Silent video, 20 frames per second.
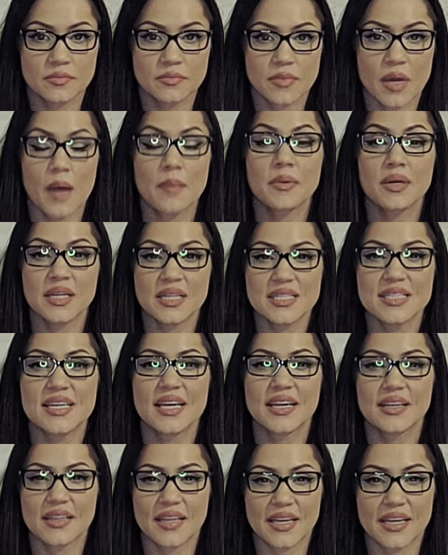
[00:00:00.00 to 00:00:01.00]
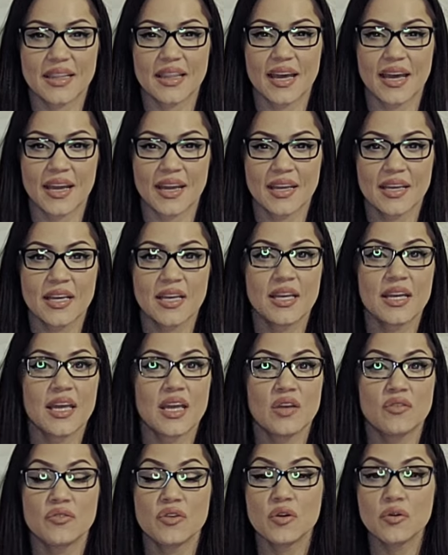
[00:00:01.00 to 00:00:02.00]
I'm going to say it like that.
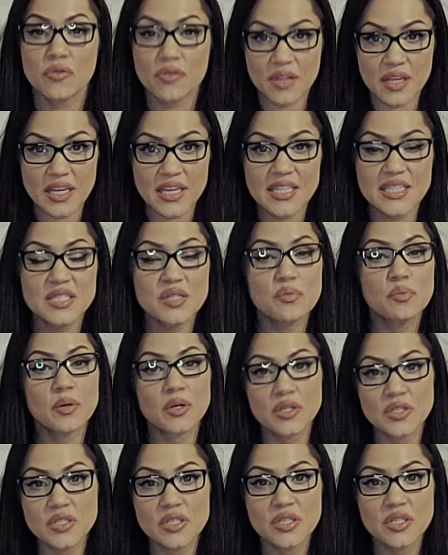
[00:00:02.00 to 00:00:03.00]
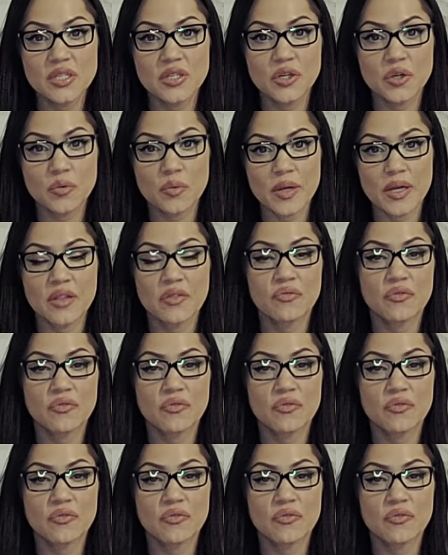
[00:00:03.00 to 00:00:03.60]
If you think it's the person you're with,